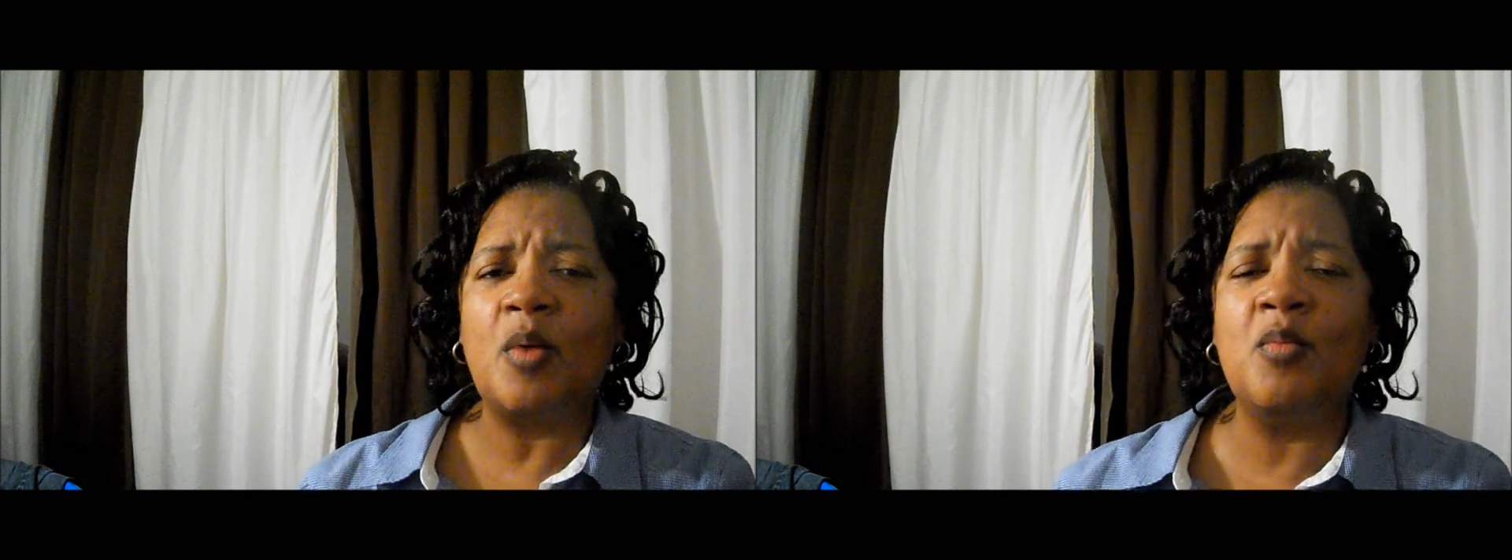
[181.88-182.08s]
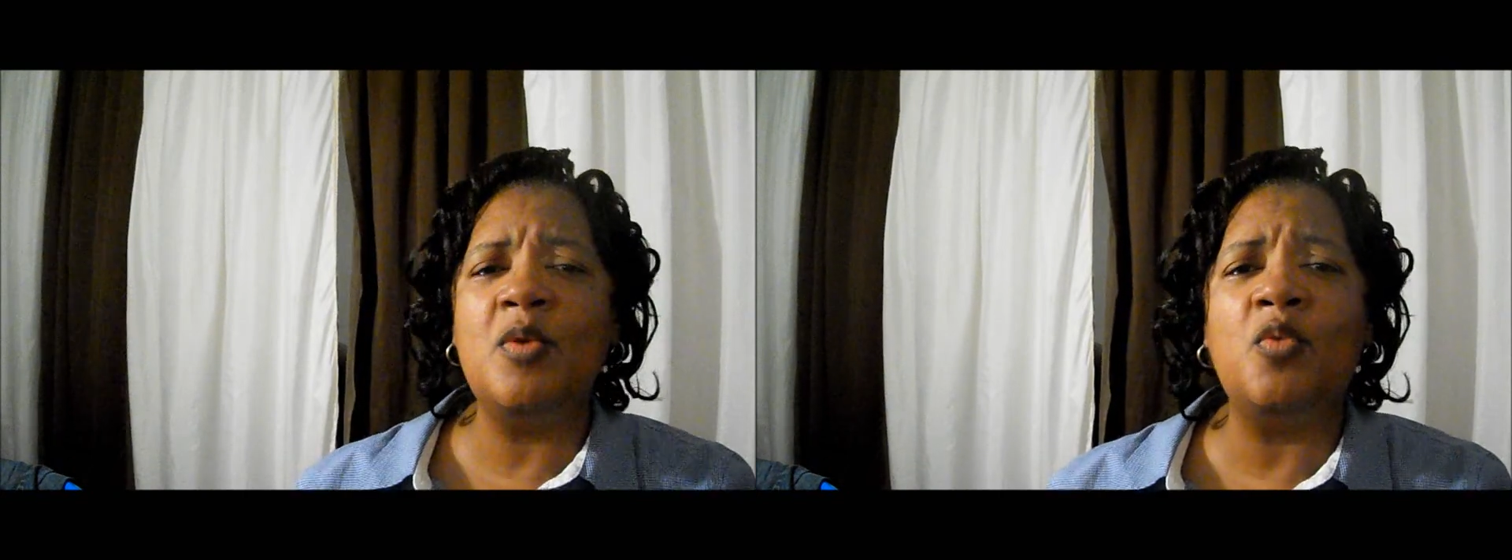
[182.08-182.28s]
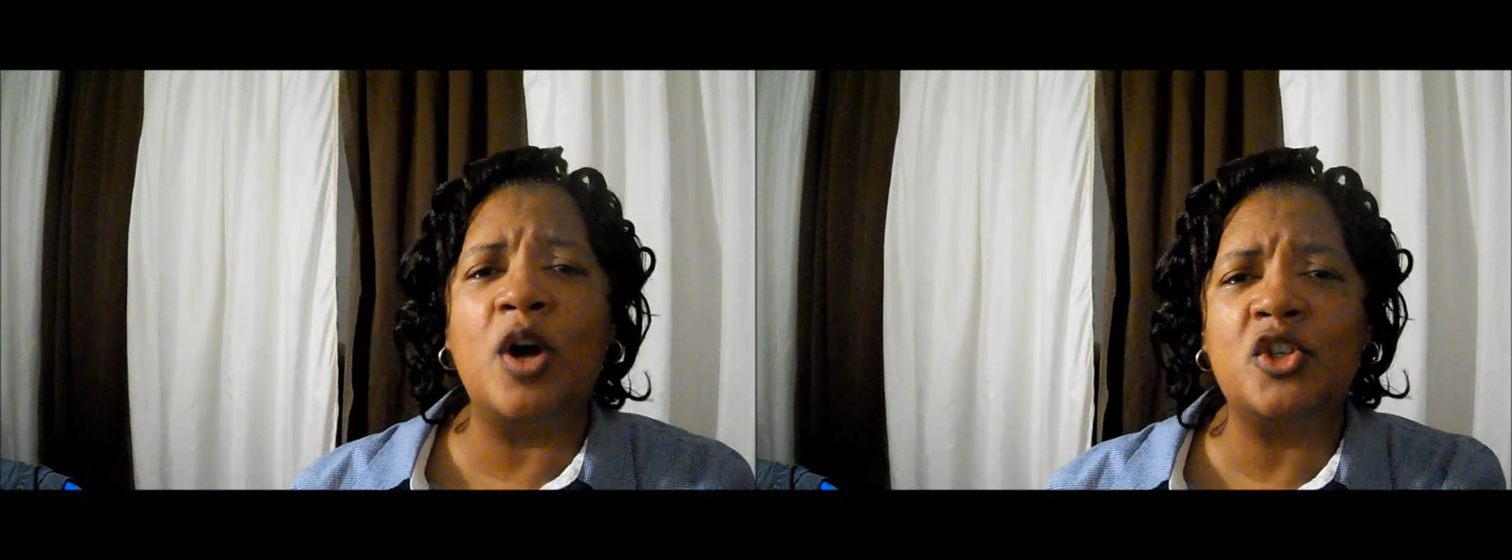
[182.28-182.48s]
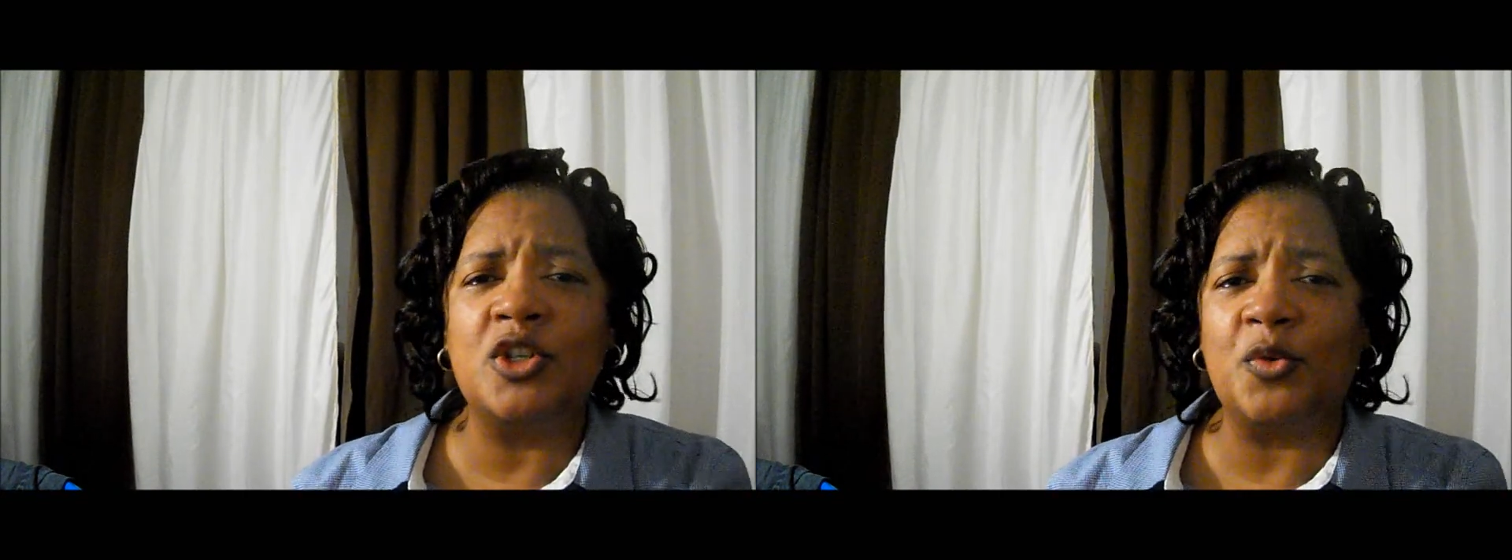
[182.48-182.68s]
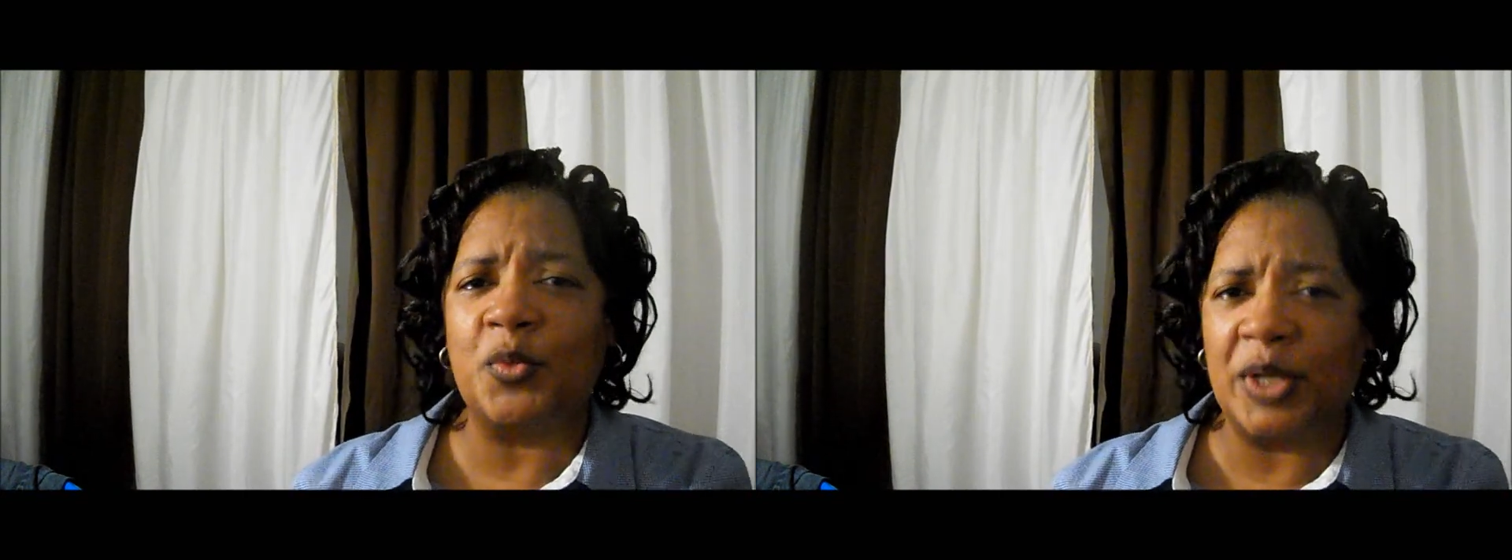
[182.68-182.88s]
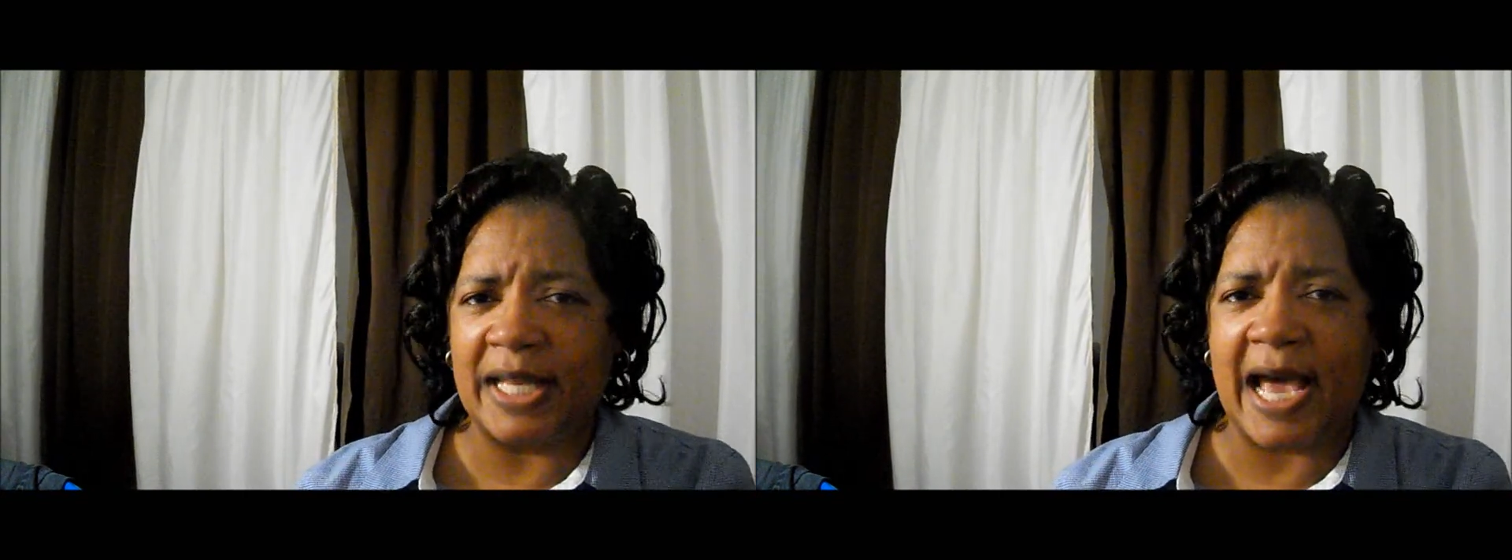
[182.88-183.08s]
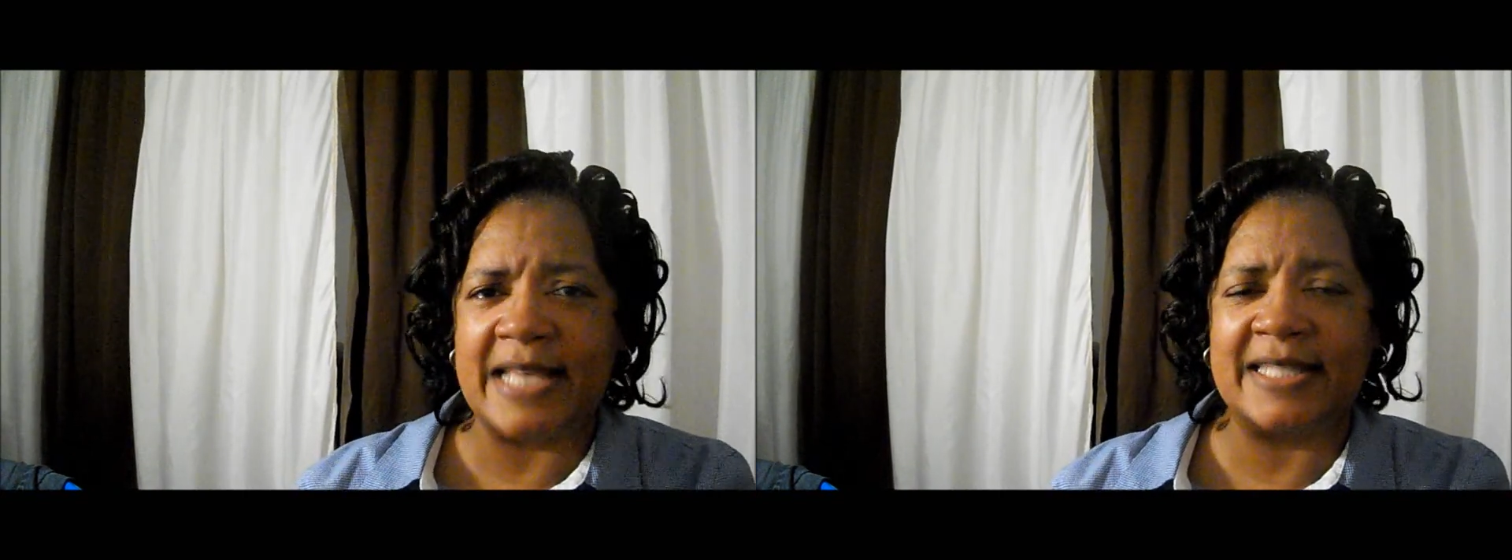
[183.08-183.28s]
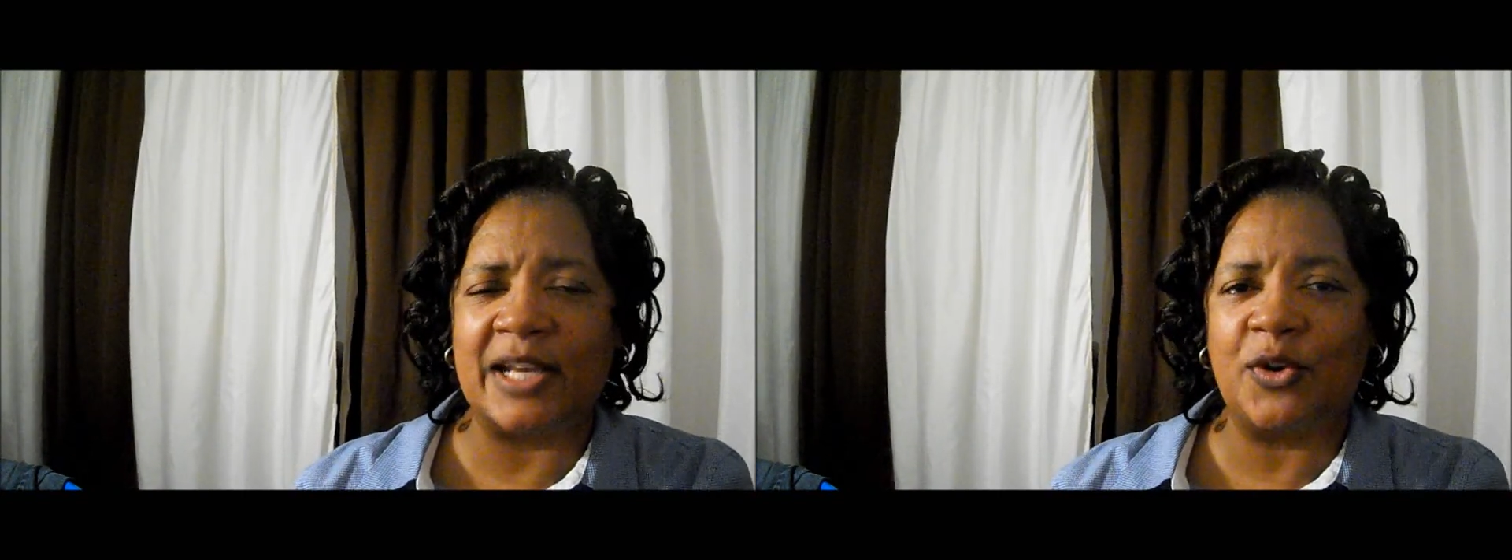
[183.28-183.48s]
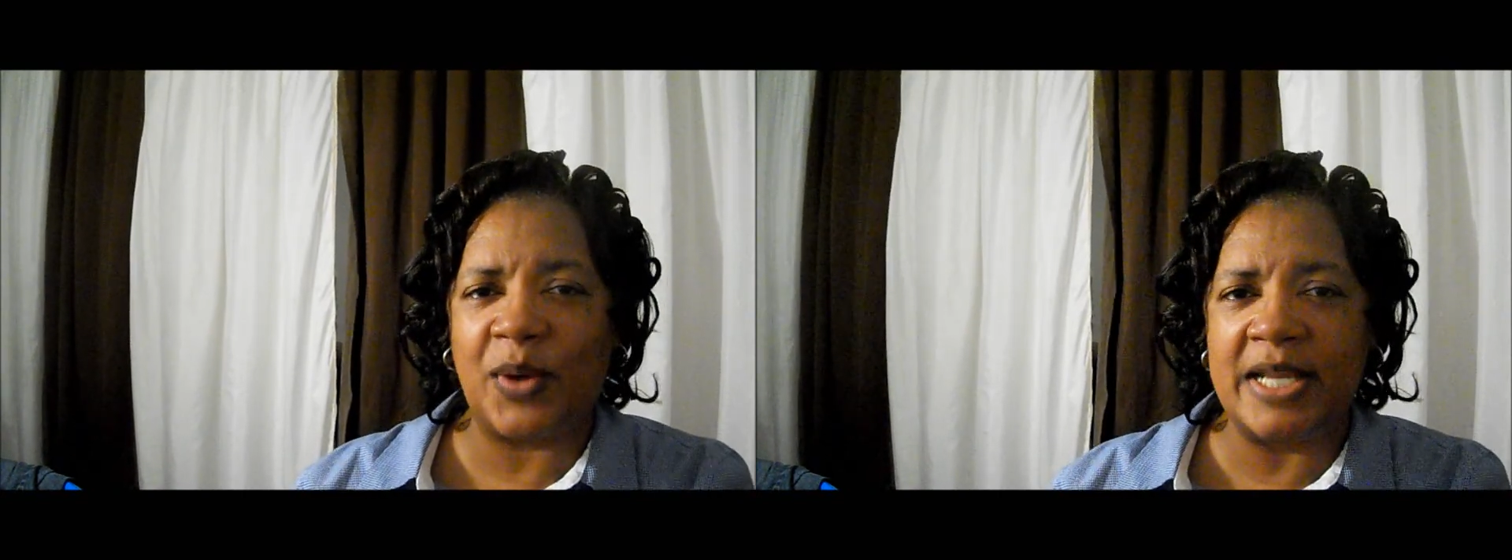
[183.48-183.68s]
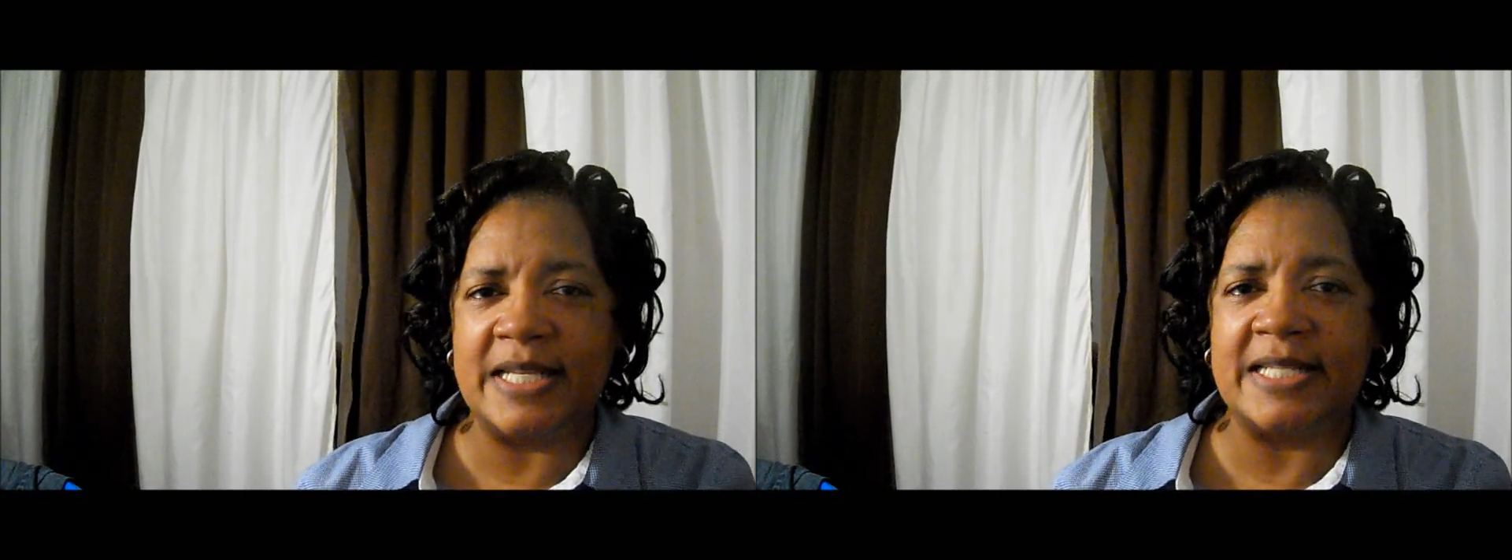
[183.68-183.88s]
We want you to realize the
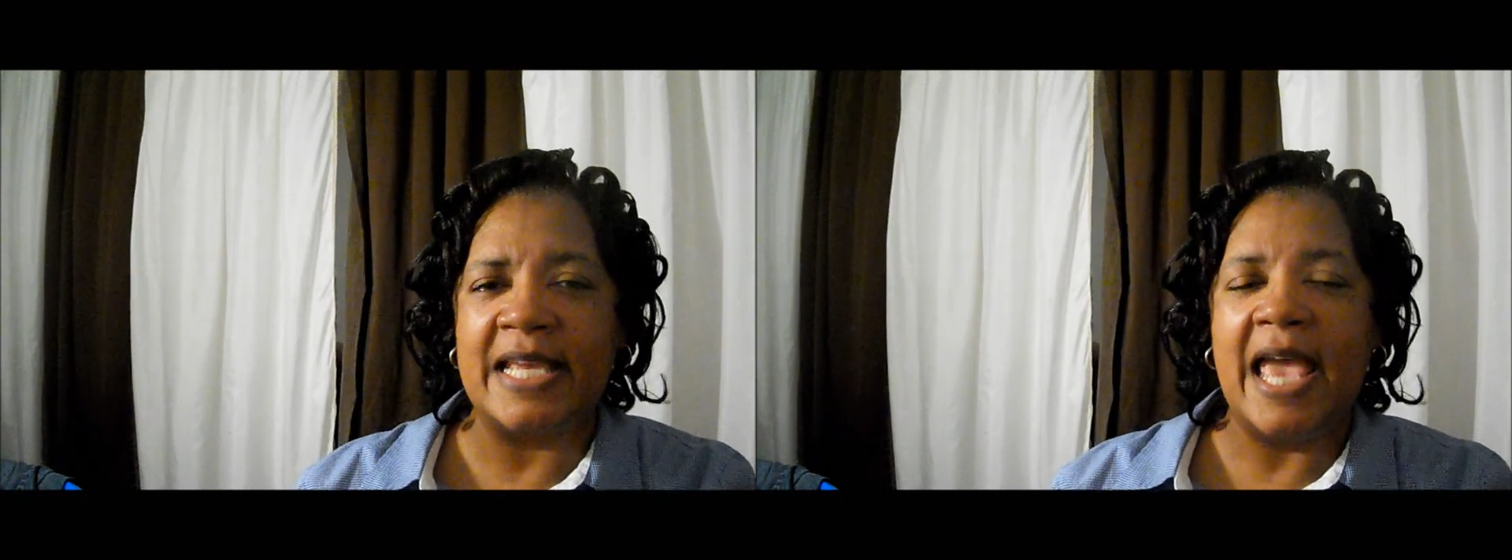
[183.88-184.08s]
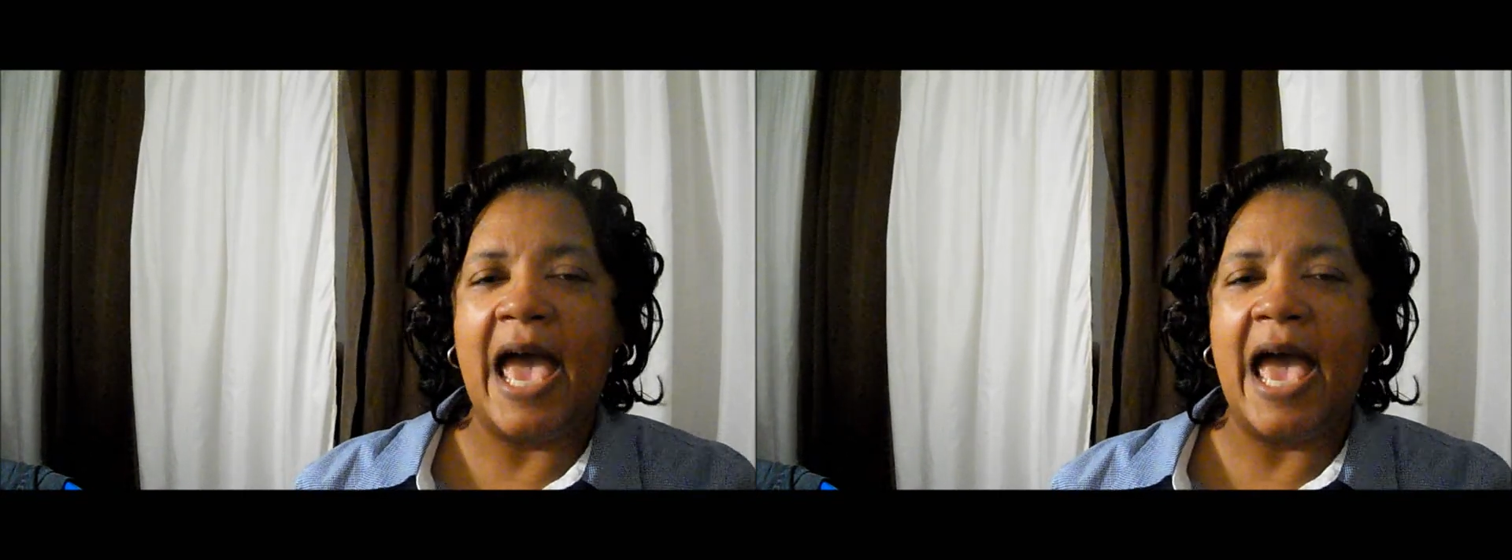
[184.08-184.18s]
greatness